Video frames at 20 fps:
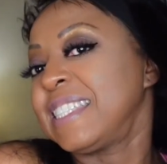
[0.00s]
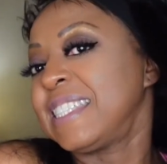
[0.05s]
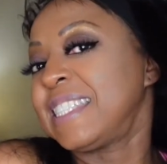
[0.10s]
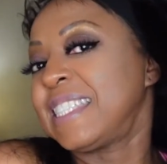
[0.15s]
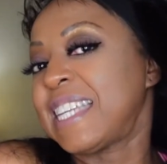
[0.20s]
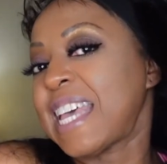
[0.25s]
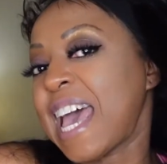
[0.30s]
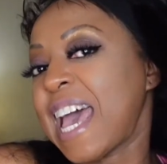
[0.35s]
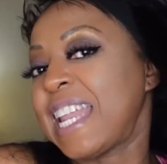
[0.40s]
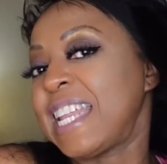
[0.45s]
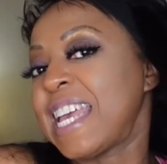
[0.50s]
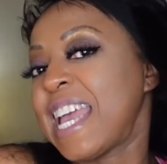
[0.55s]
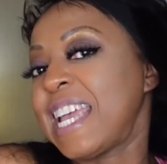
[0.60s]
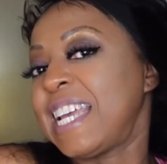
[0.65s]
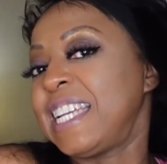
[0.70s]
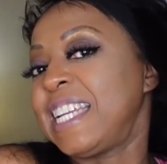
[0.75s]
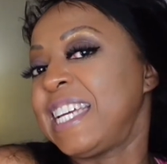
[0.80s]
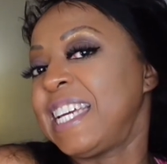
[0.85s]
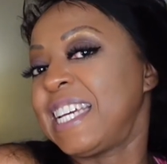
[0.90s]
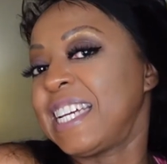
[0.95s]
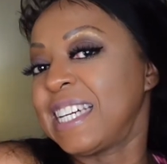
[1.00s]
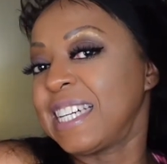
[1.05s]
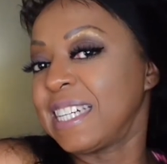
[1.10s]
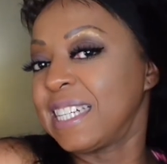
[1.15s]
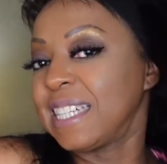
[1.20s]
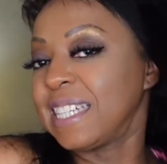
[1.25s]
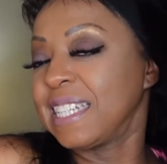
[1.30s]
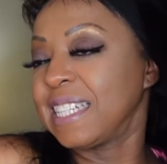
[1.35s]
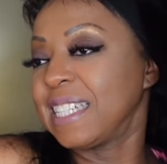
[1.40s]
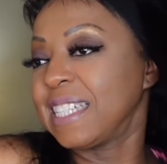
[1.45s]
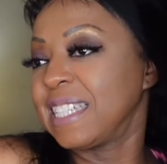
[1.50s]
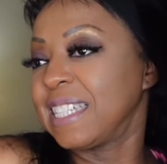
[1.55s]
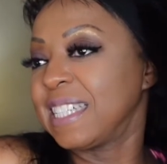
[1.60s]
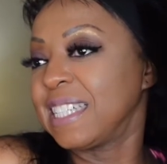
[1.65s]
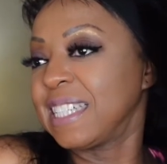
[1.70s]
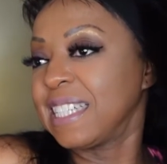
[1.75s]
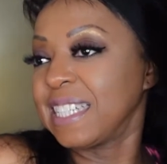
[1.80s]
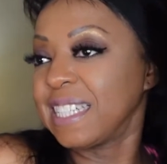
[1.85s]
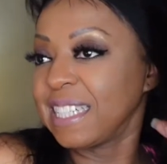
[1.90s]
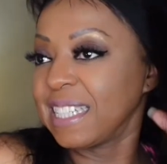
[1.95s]
Daddy ain't here.
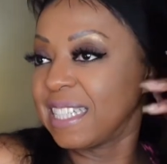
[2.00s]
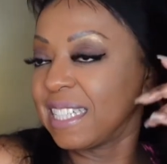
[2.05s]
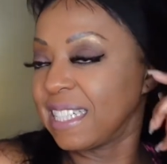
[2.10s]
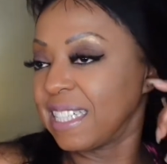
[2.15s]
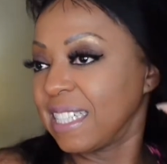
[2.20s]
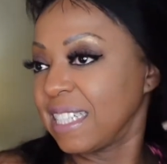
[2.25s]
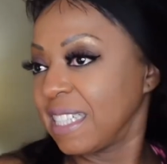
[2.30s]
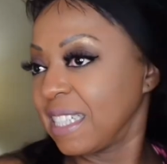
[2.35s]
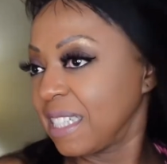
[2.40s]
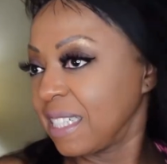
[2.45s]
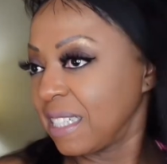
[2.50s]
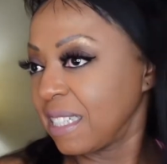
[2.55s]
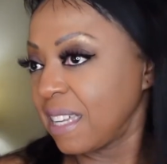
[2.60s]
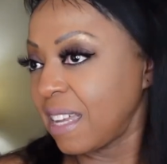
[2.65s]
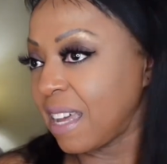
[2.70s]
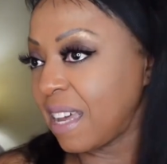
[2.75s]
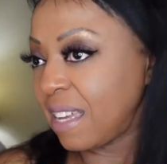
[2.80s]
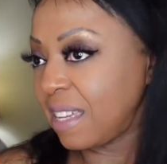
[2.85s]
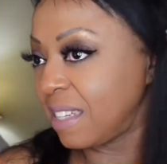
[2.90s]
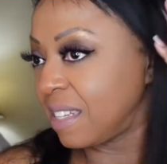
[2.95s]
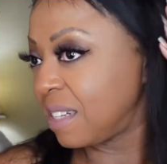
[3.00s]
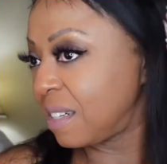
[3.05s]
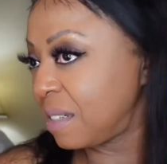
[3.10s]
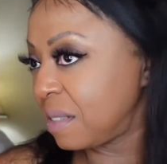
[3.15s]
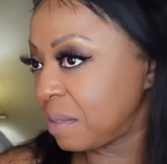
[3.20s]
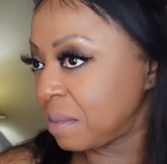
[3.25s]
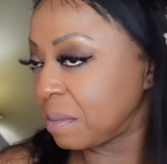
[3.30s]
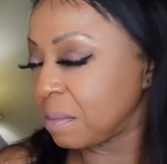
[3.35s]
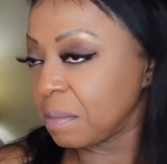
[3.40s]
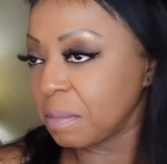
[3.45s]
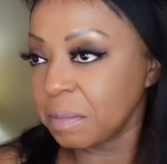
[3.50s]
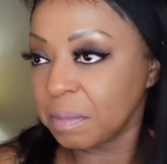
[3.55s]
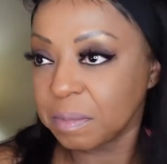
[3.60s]
I know.